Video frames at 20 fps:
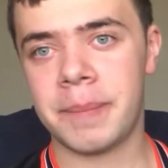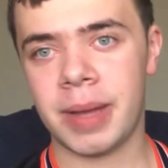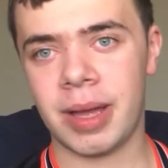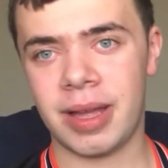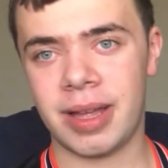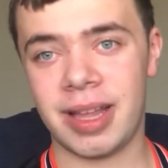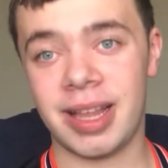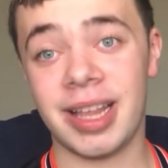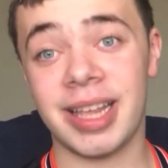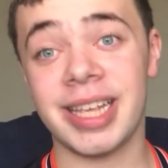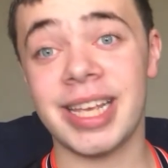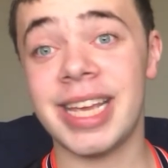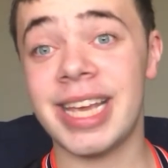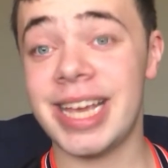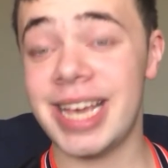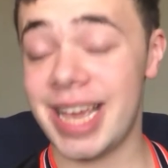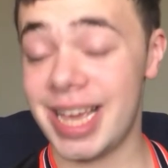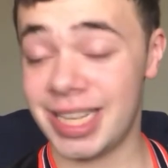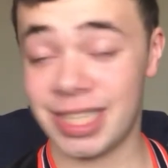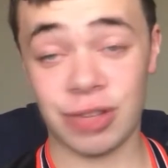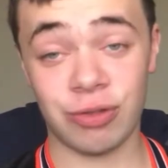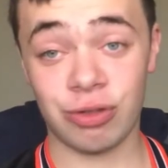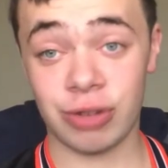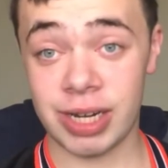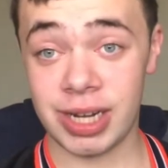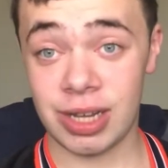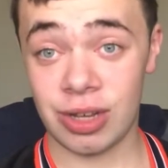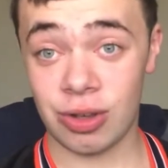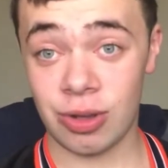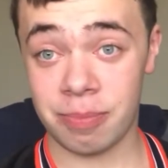but he is a
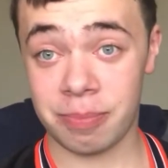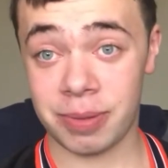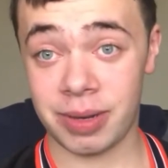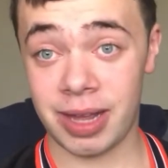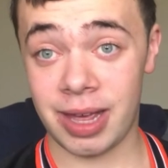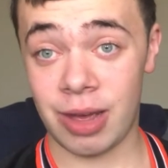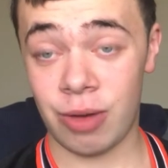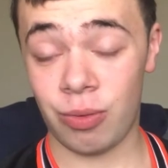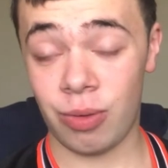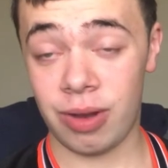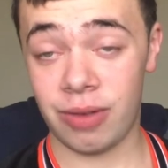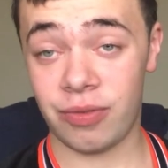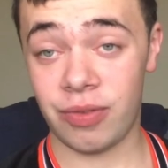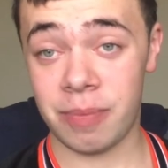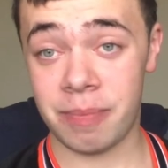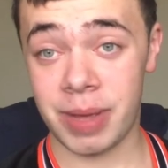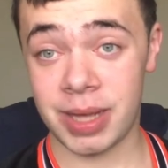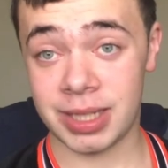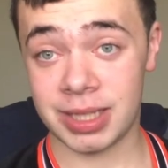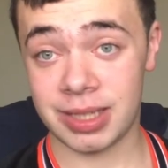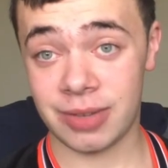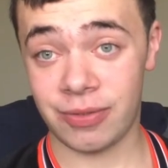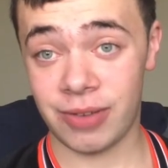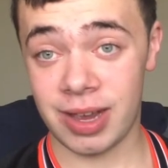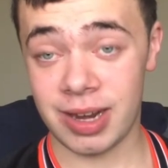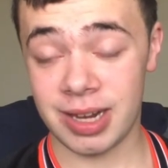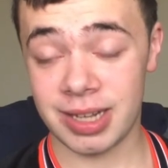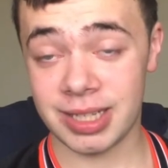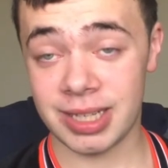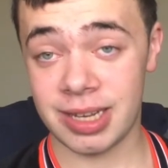really good player, one of the best
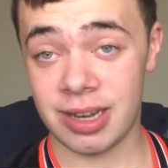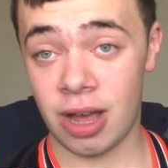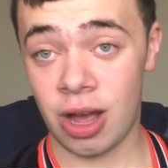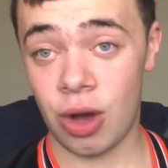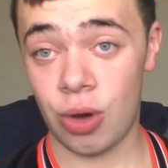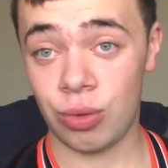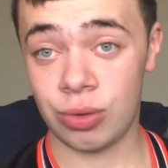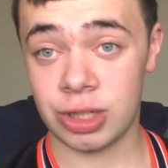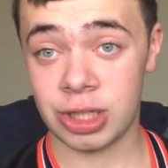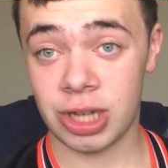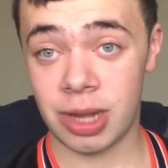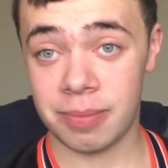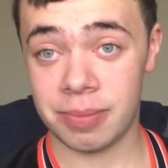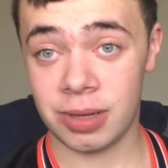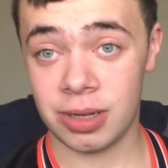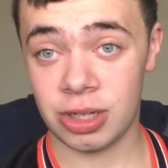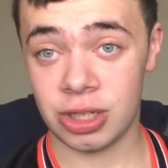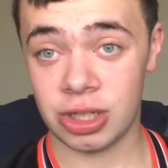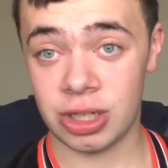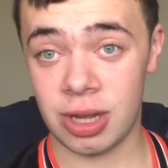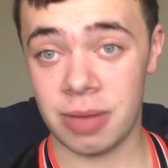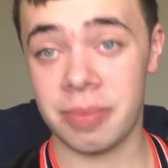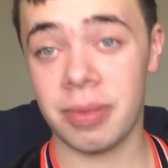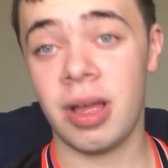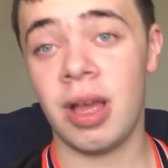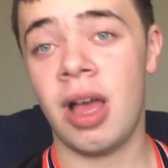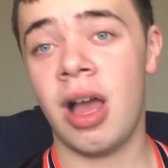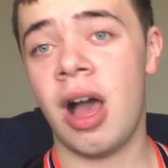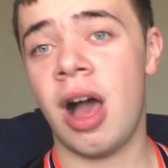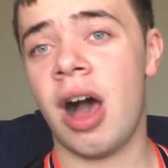defenders in the whole
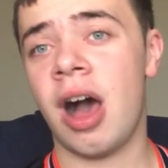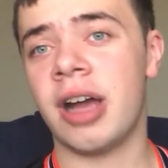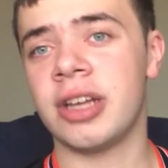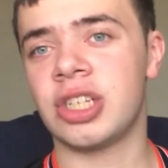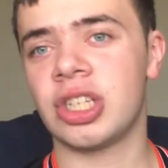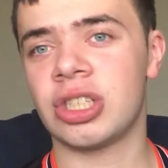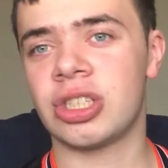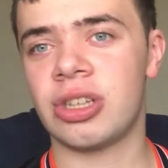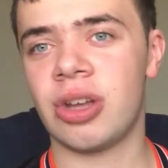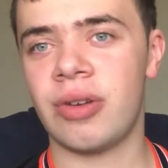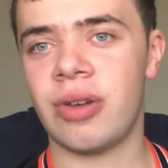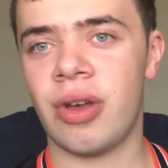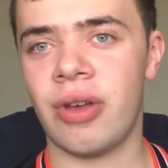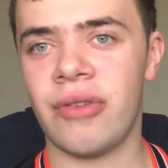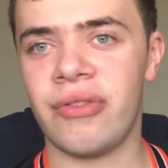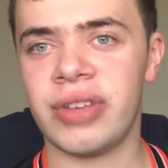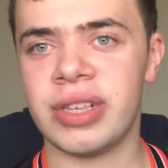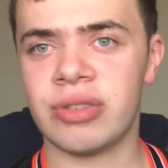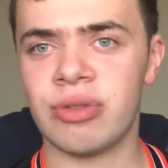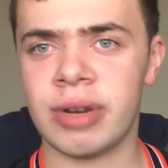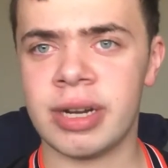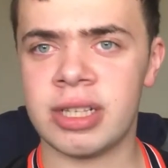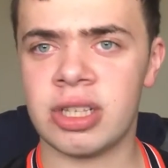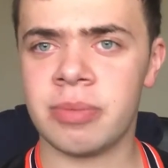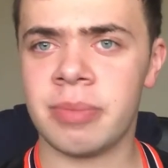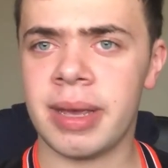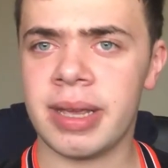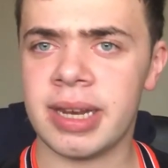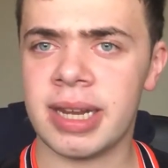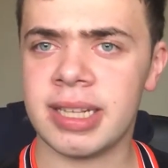Championship. I just don't know if he's ready
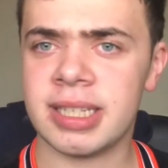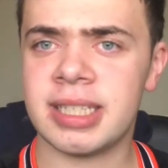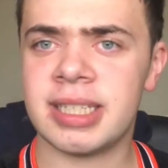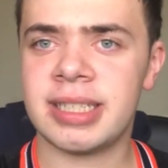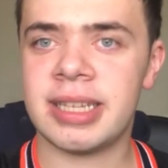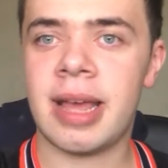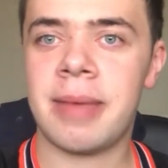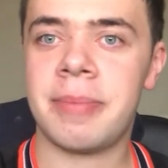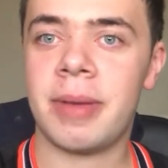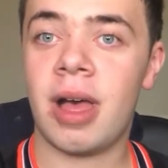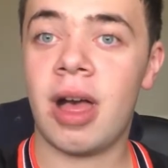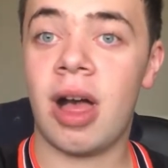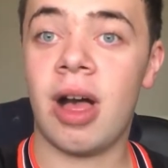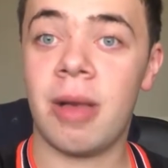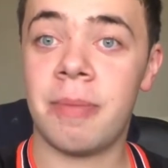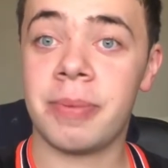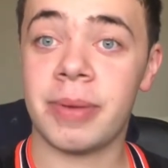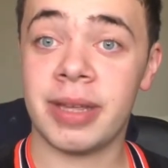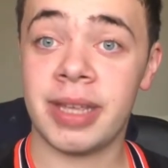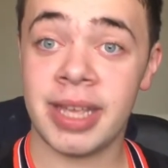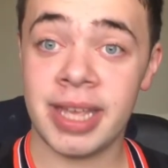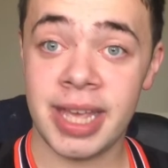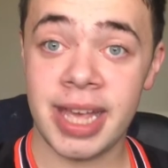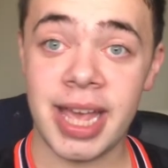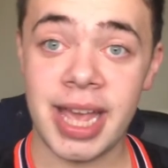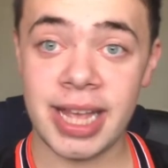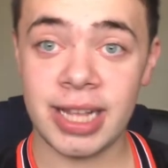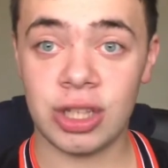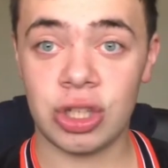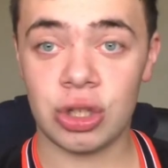to make that step up
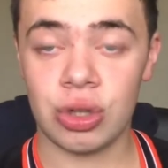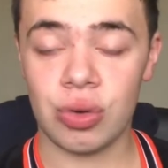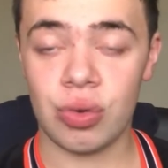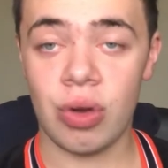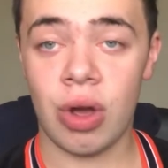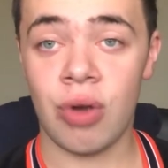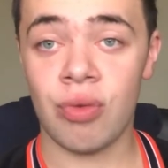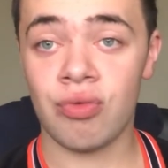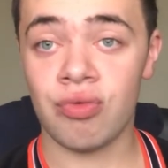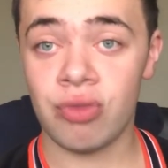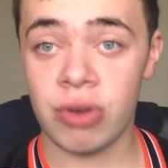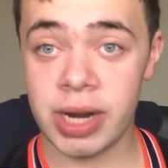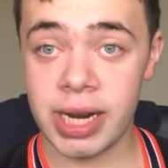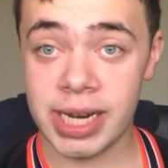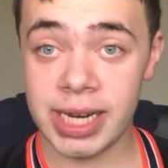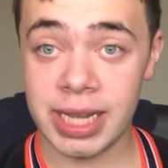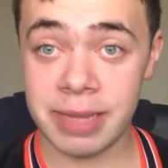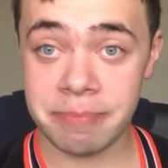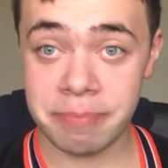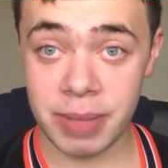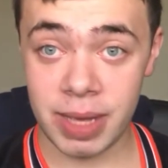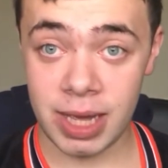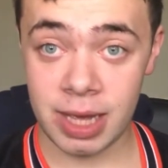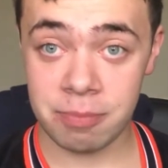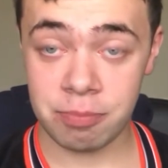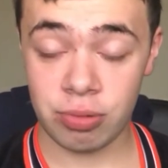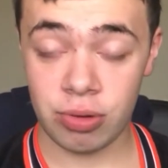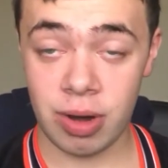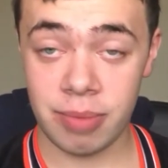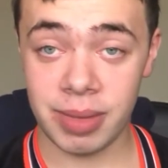into a really
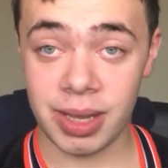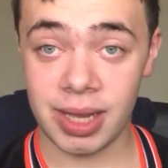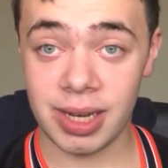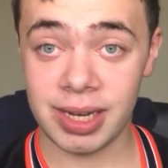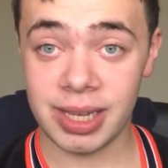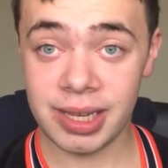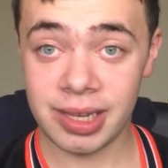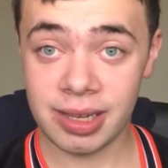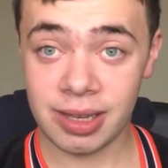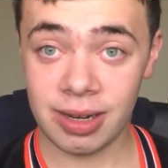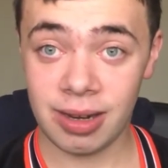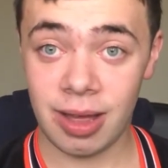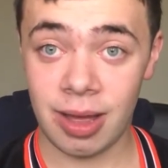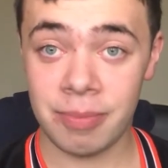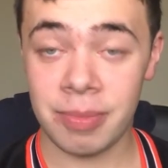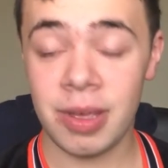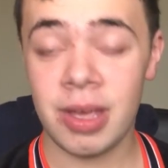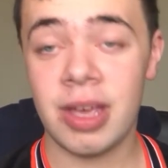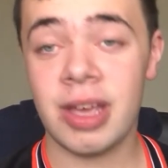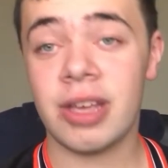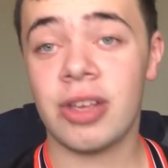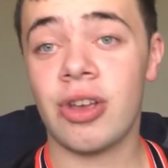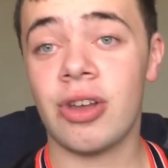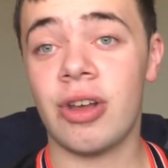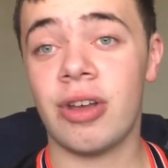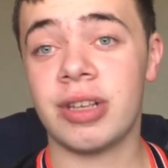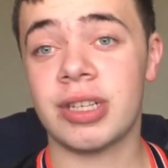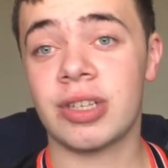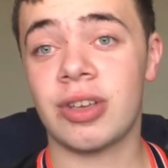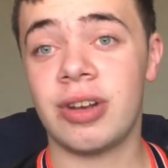big Premier League club. You
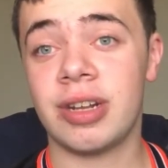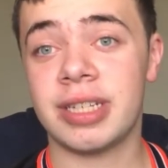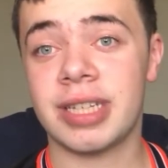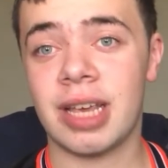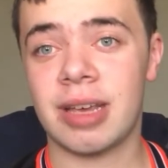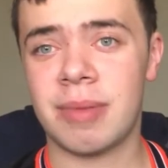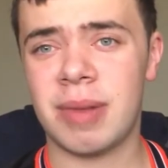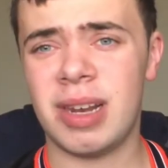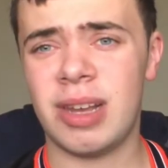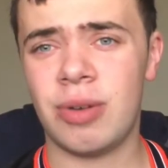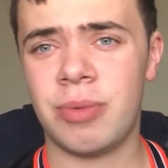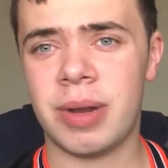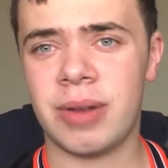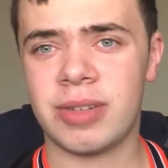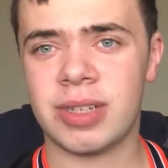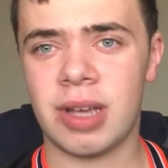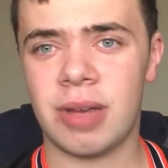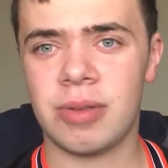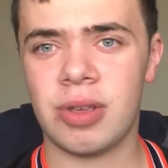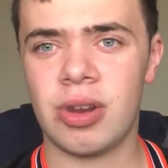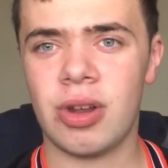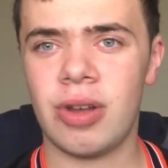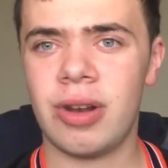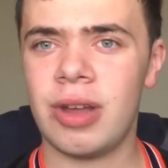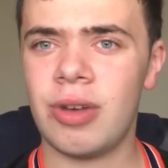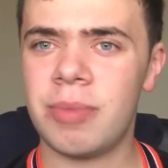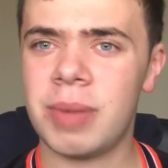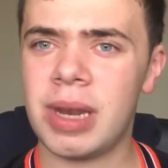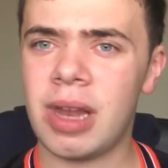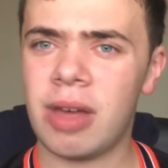know, it's going to take him a little bit of time. You know, a
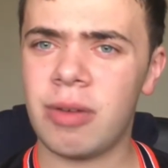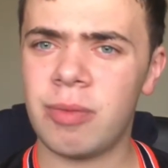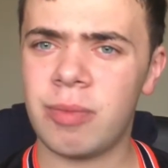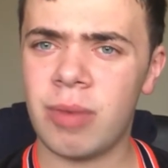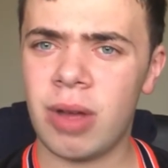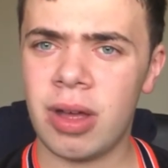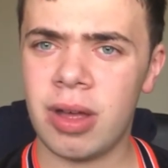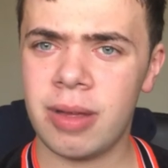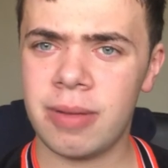little bit like